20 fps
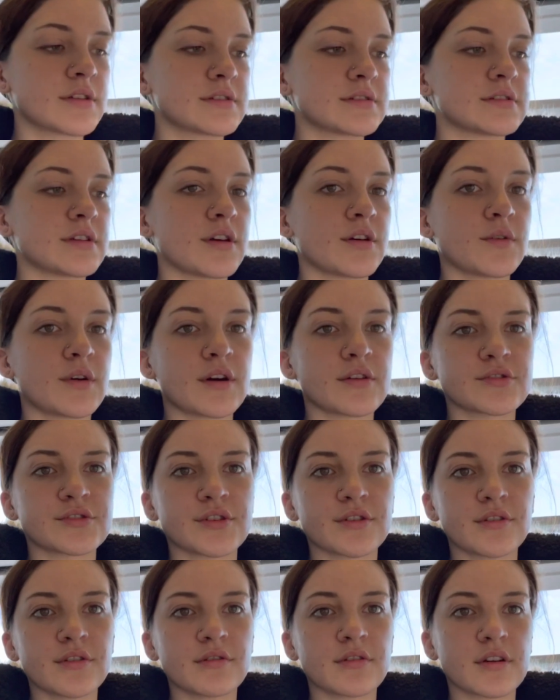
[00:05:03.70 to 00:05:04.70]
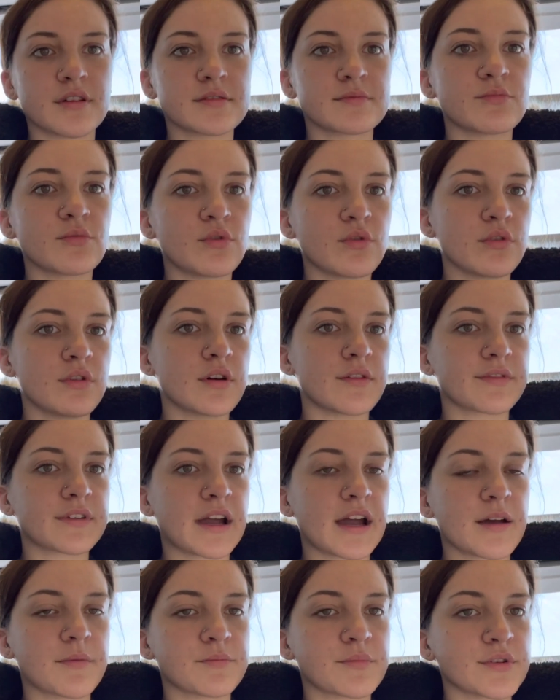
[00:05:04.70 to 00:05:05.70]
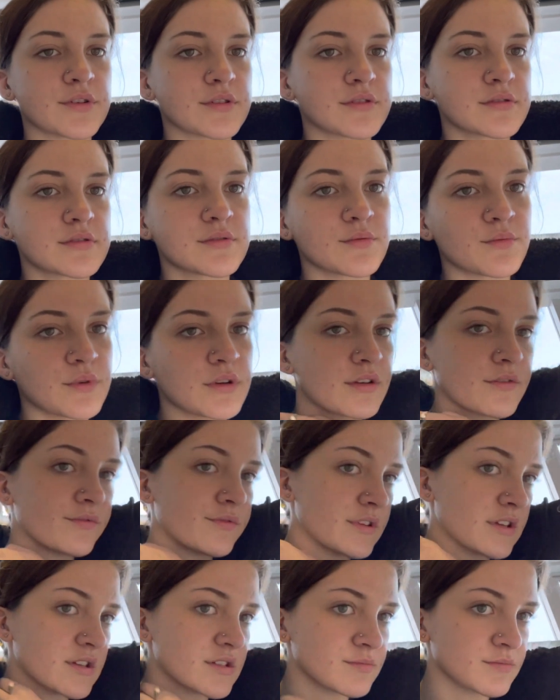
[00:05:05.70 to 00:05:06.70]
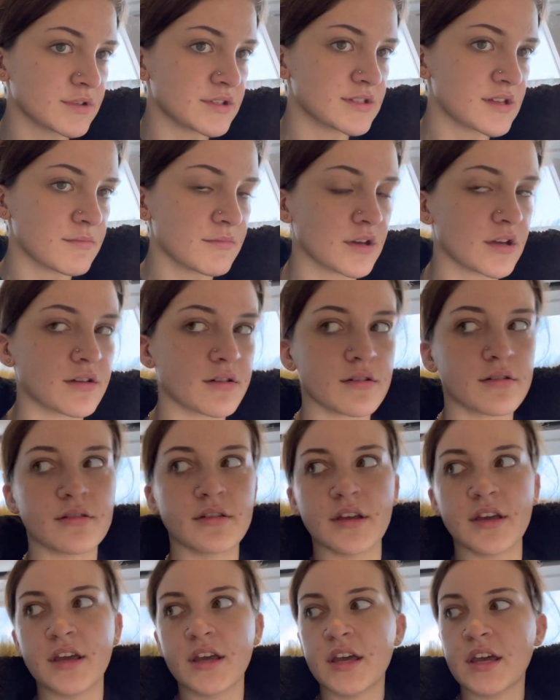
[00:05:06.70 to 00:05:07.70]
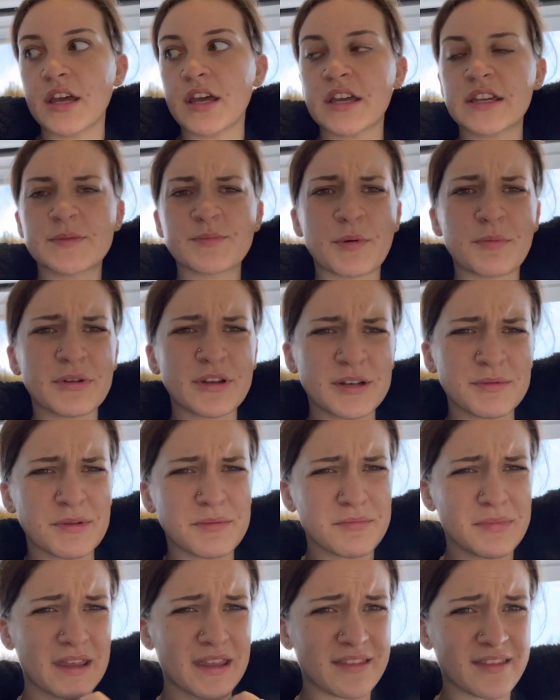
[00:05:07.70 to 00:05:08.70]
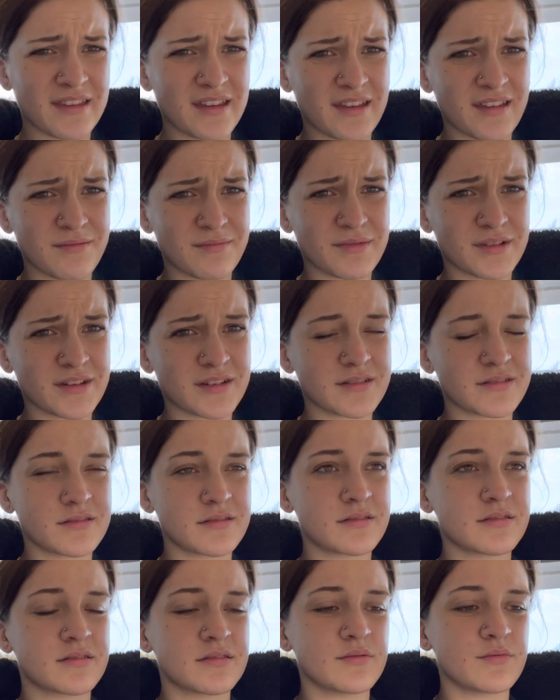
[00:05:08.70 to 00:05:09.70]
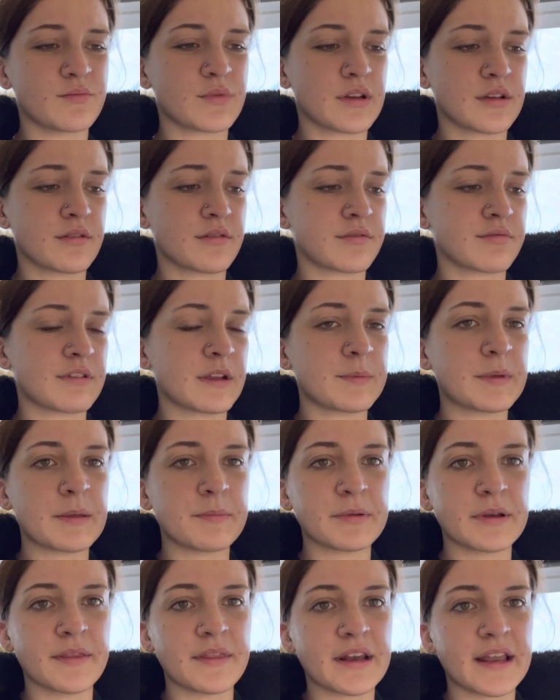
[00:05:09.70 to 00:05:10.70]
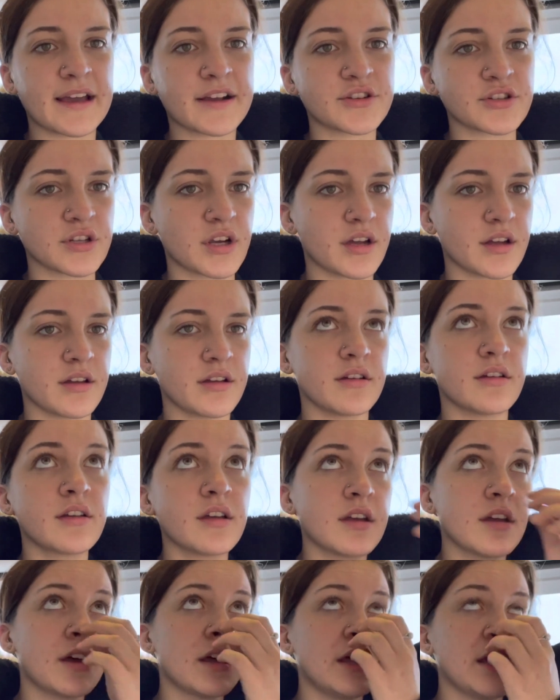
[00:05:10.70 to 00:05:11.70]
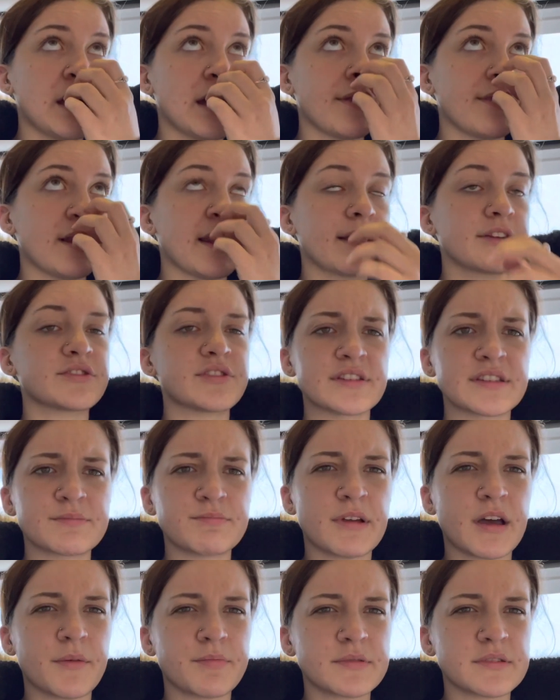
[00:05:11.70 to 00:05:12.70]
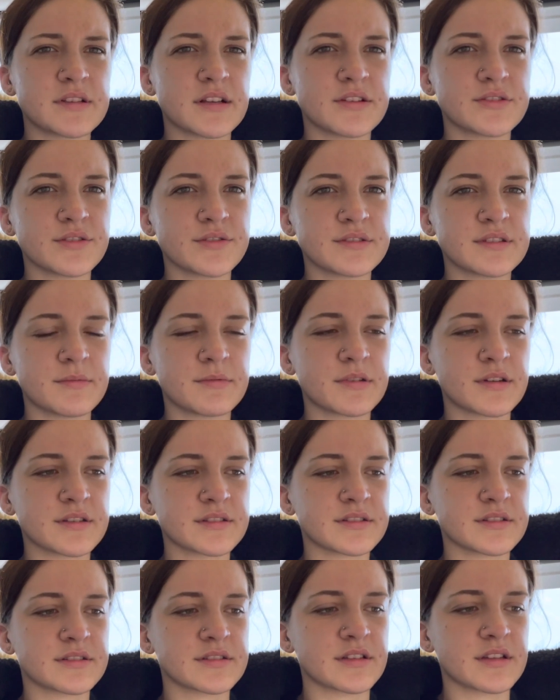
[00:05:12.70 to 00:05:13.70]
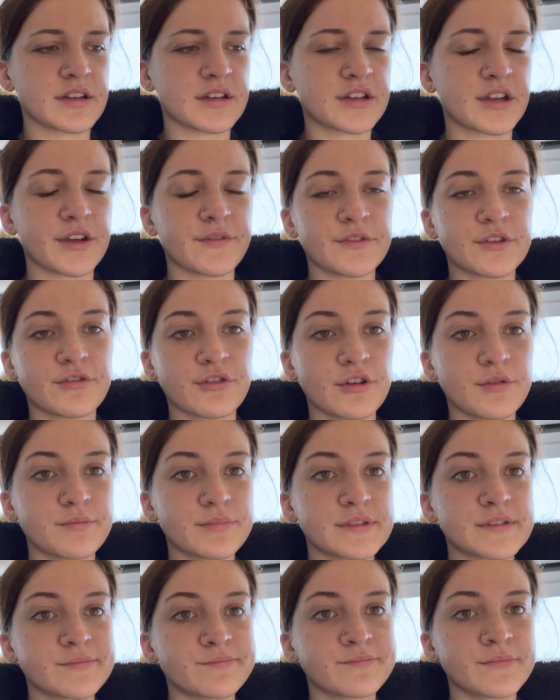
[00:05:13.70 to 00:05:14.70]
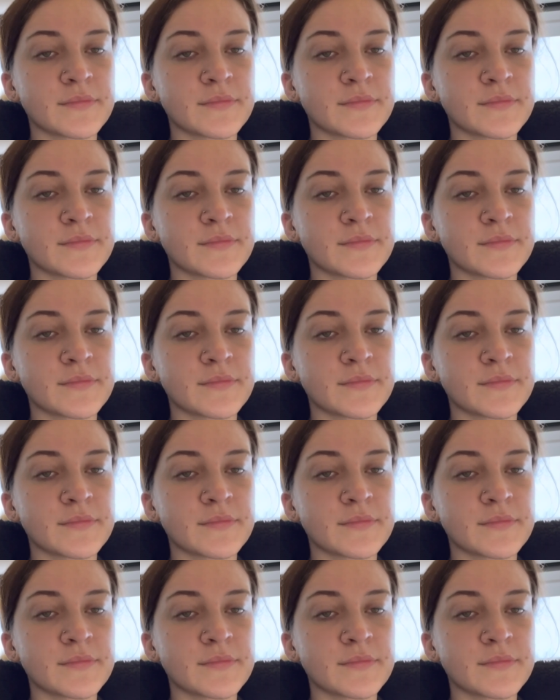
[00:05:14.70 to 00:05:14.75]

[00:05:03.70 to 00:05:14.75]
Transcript: So I'll show you guys more of campus when I finish my seminar. It's probably going to be me in there because we have three people in the lecture, and the lecture split up into like two seminars because they're like COVID groups.